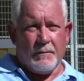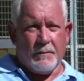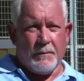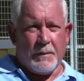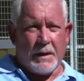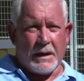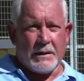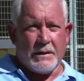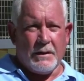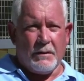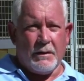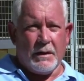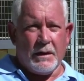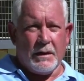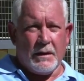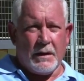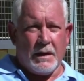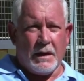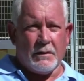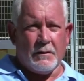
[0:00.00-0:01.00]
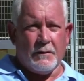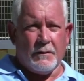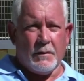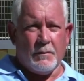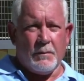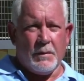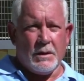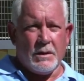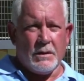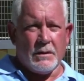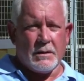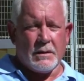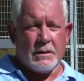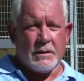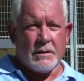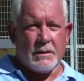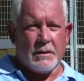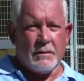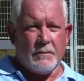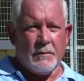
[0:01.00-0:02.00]
bacteria out of the pigeon
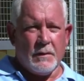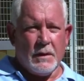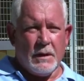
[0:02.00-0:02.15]
system.